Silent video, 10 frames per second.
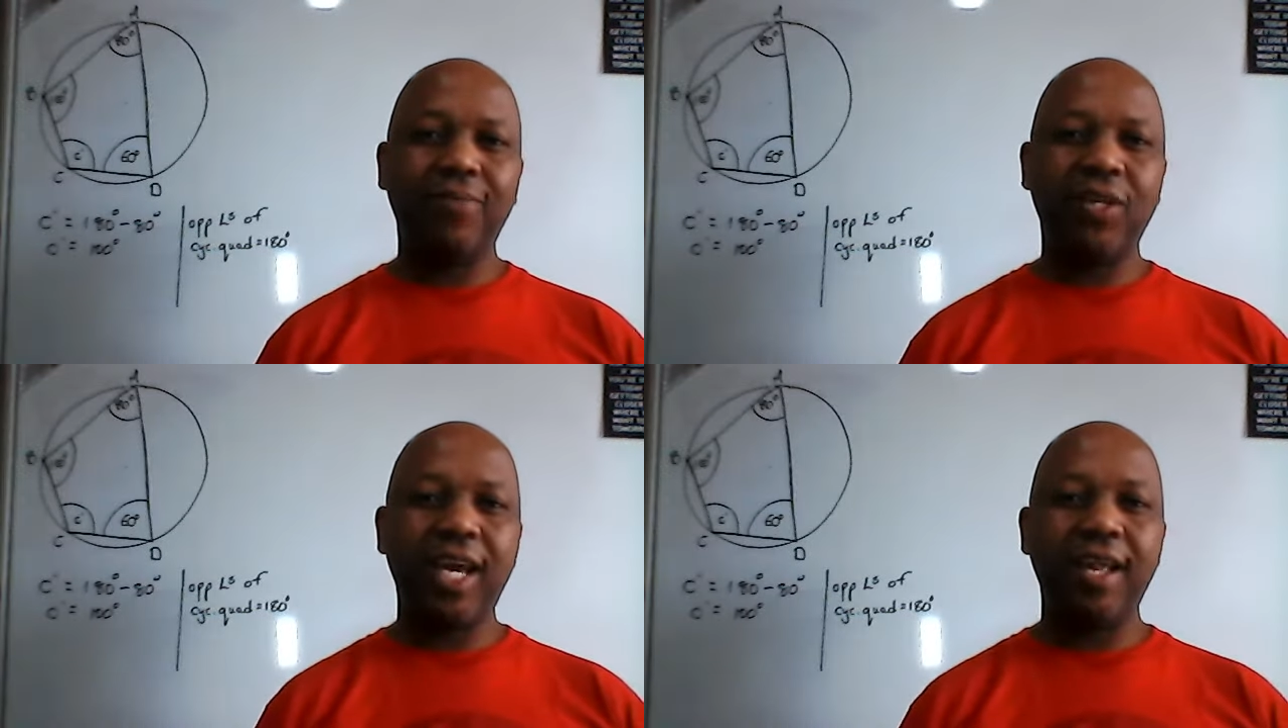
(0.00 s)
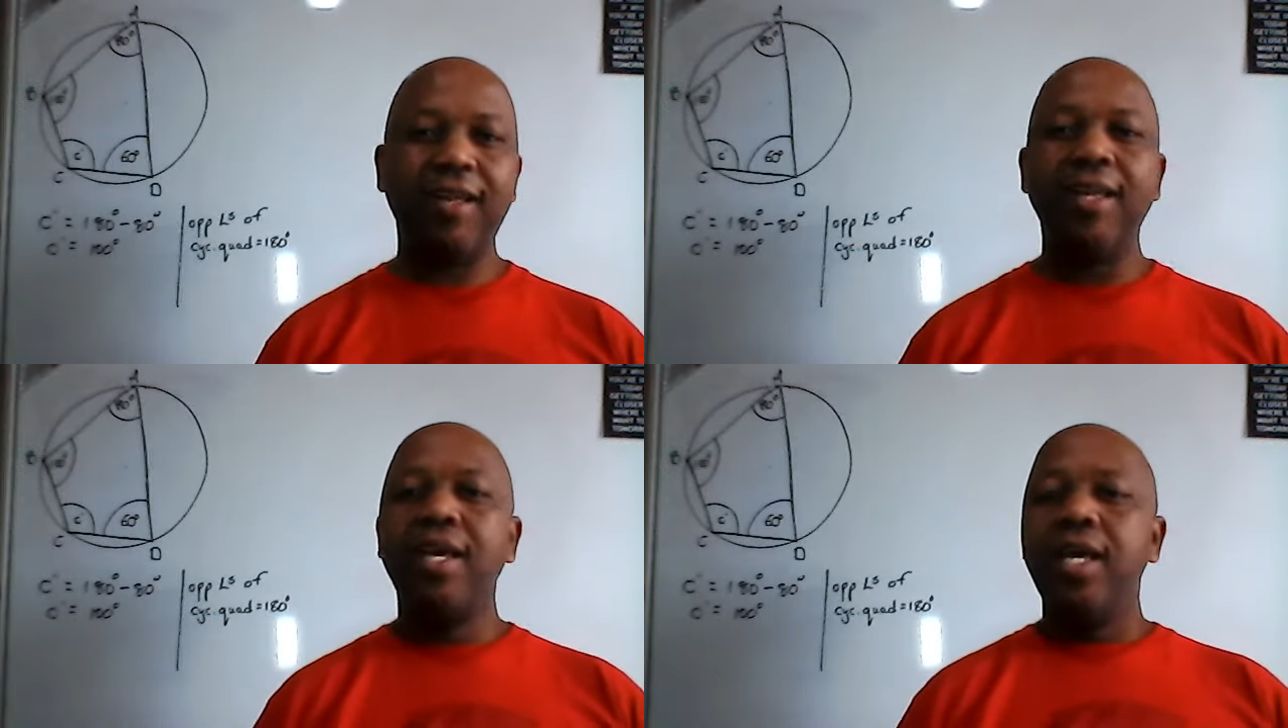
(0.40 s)
Okay,
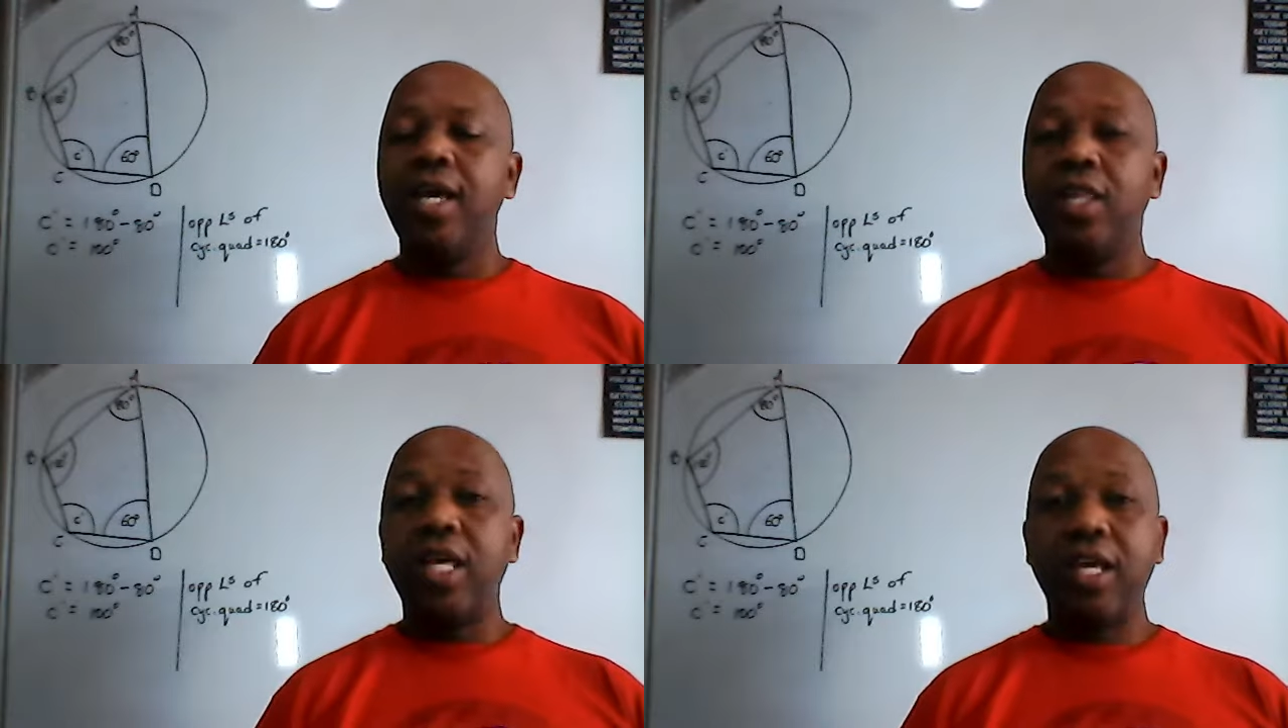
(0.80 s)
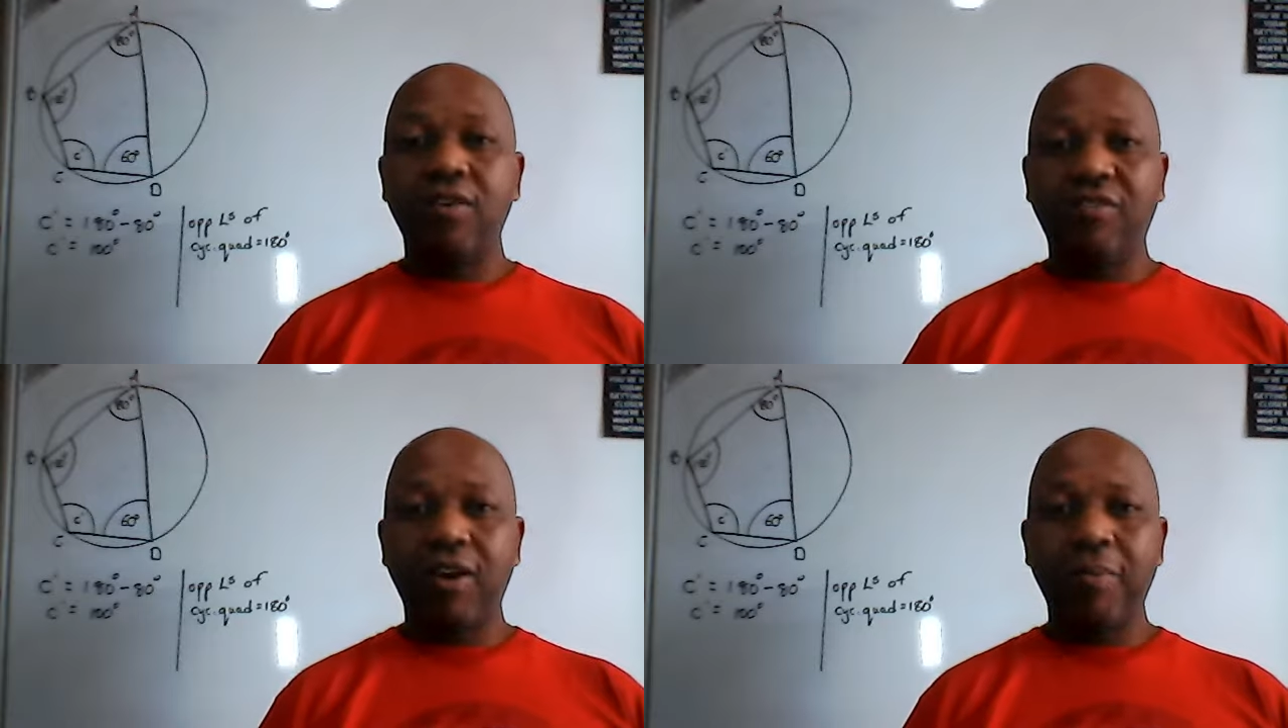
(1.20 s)
thank
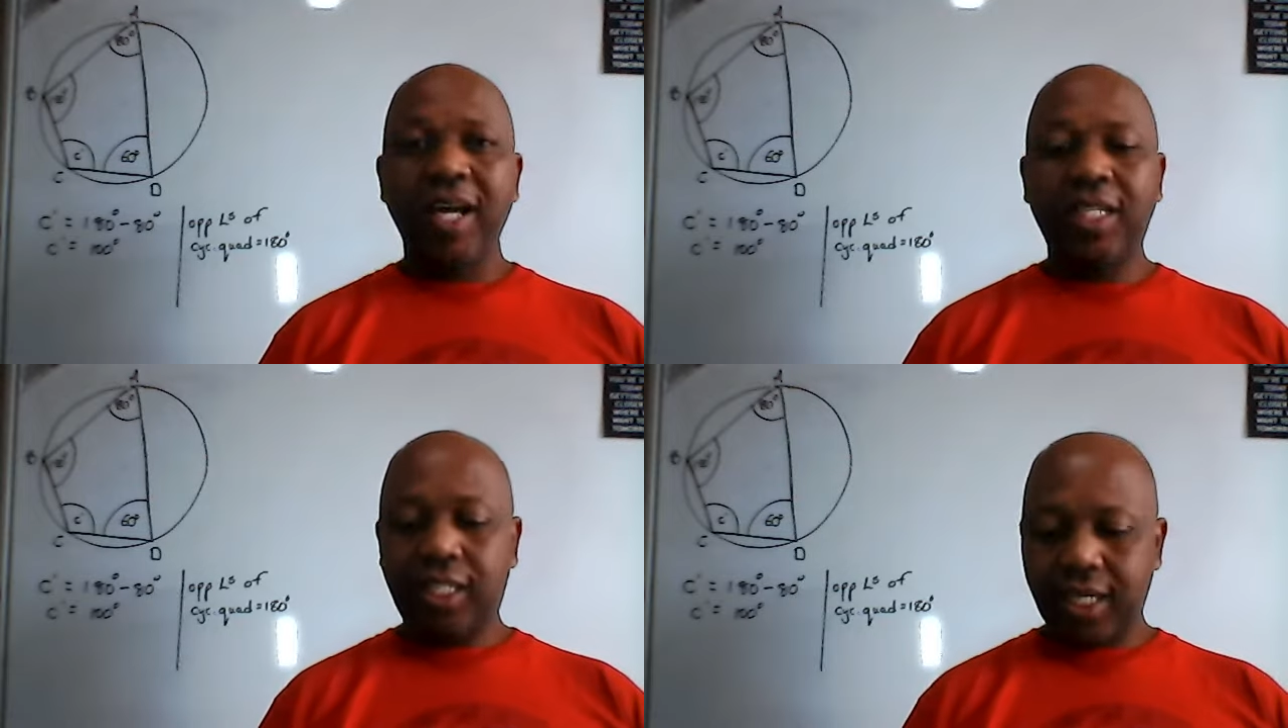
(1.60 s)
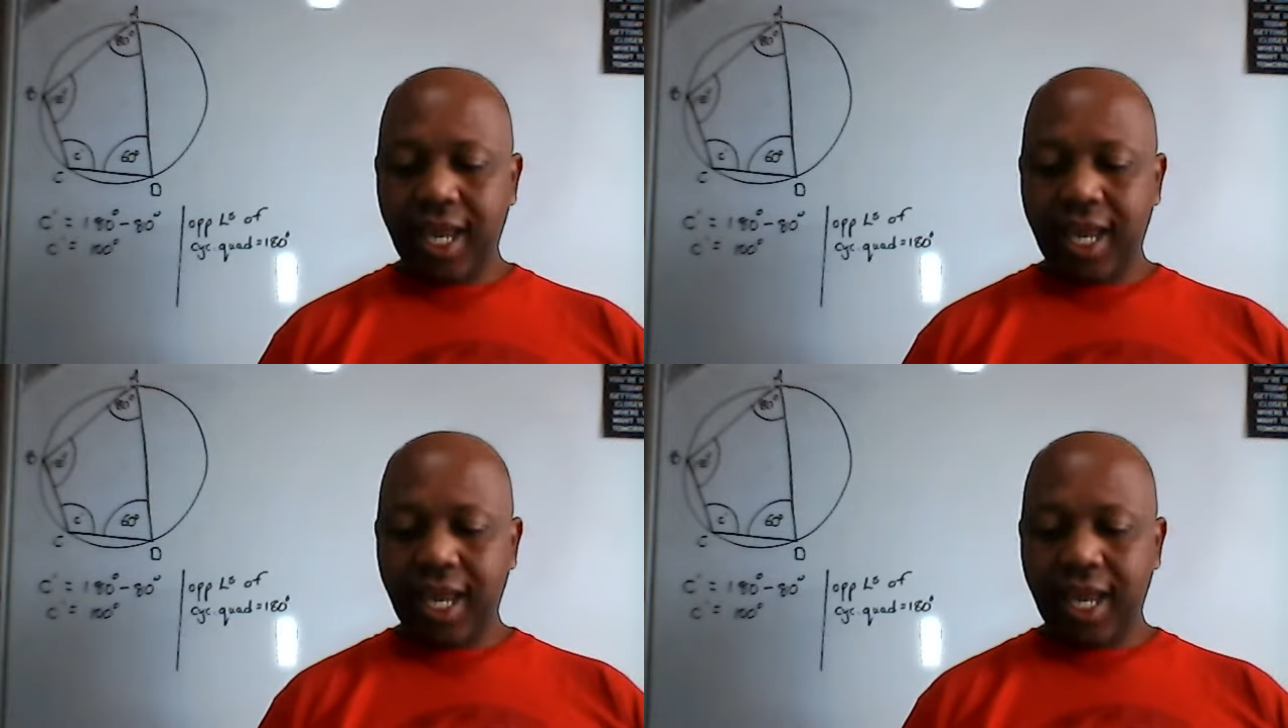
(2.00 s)
you very much,